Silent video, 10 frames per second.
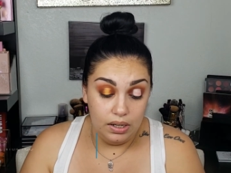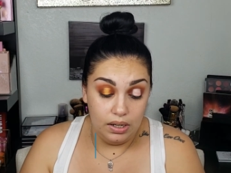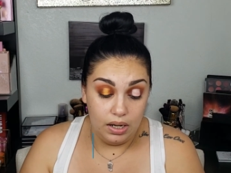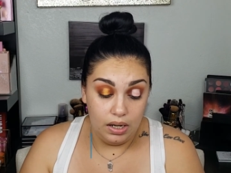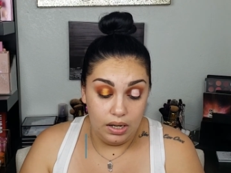
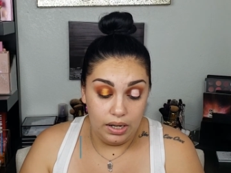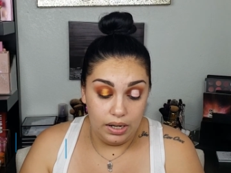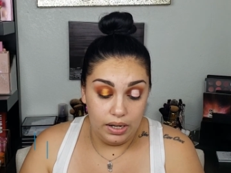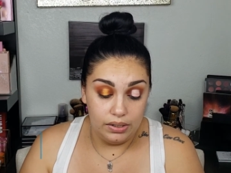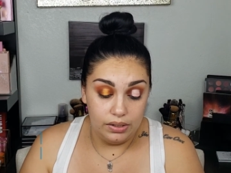
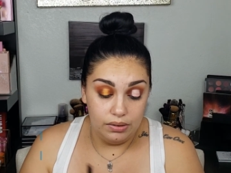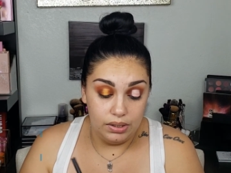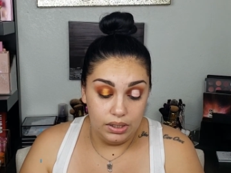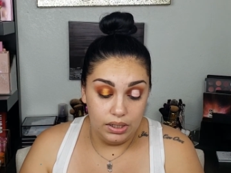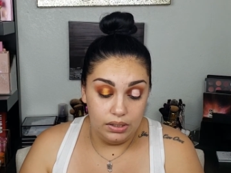I do
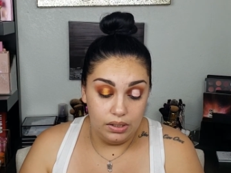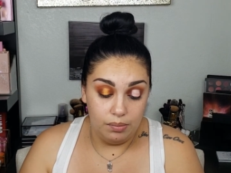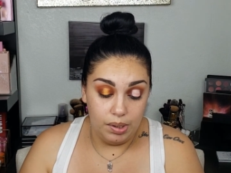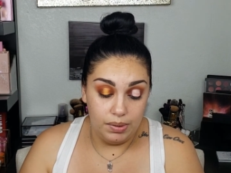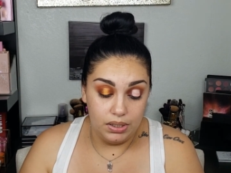see that,
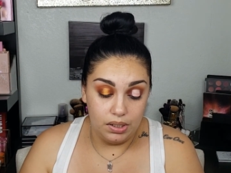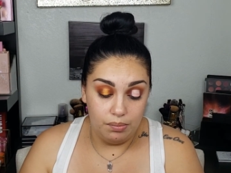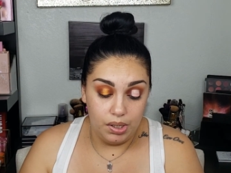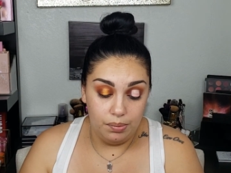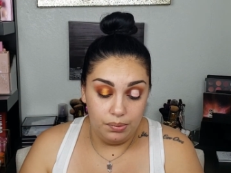maybe some
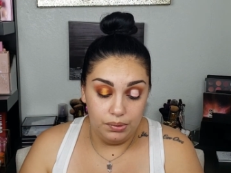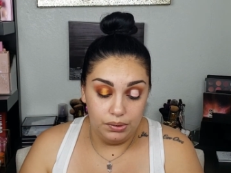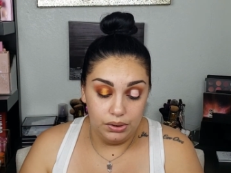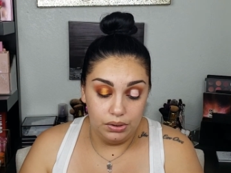people